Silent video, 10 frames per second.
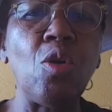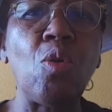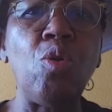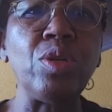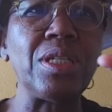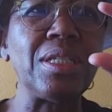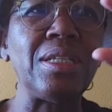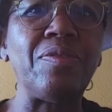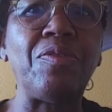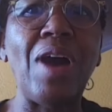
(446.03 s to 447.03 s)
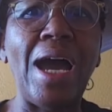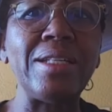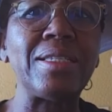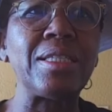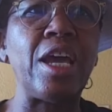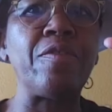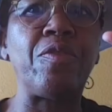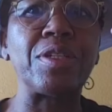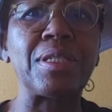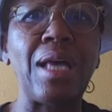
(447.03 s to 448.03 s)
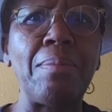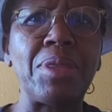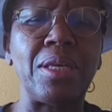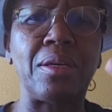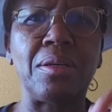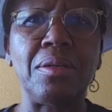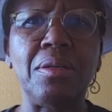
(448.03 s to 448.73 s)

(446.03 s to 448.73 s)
could define, stand for something